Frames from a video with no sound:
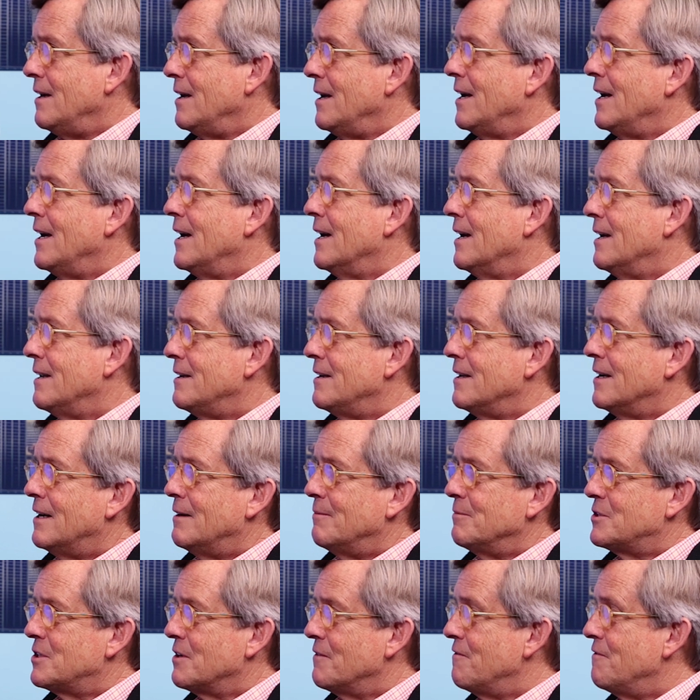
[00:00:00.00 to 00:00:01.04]
And
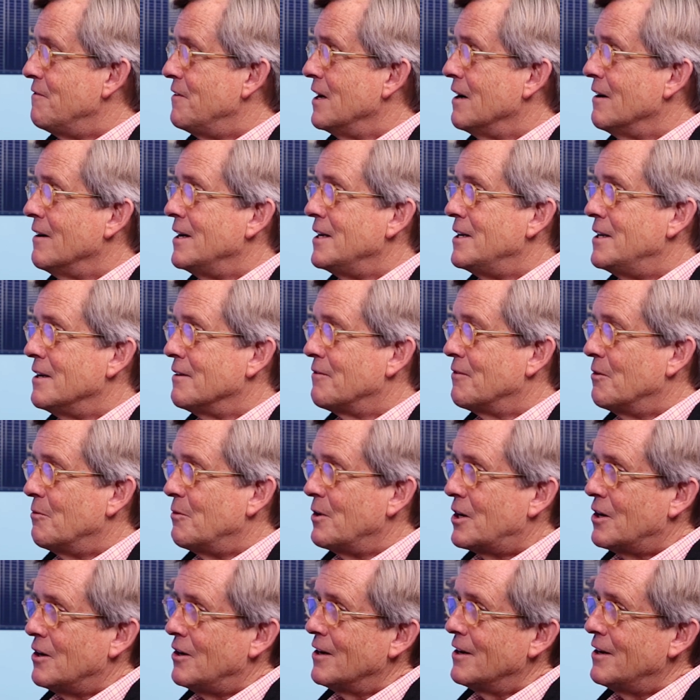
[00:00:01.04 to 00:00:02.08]
it's a very different,
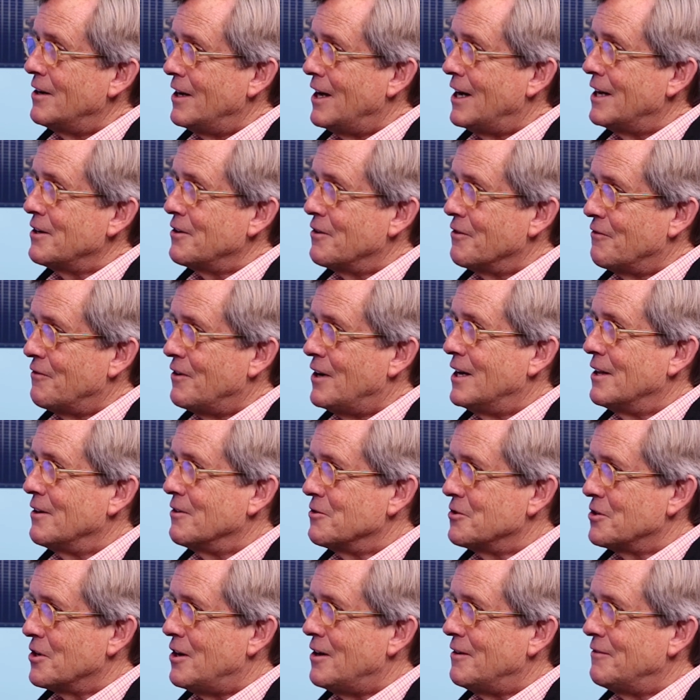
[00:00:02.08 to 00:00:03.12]
we call it not your
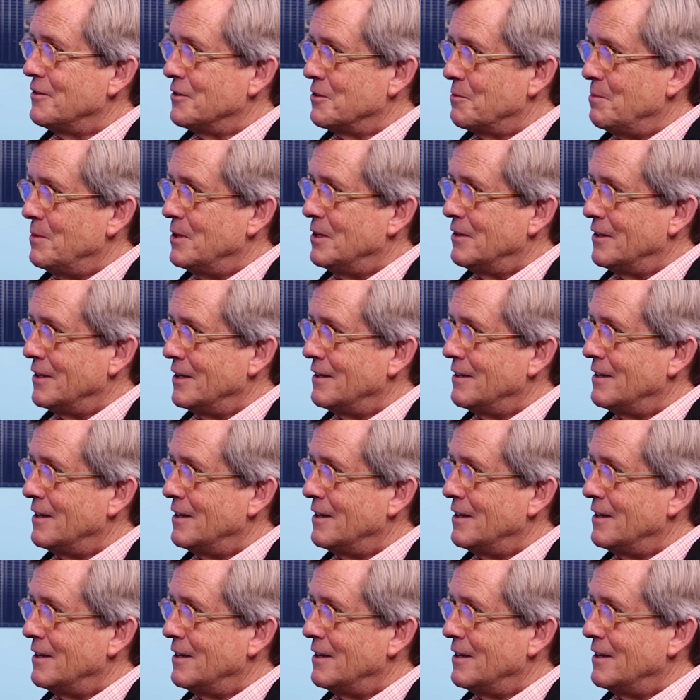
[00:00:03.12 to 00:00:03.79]
father's office building.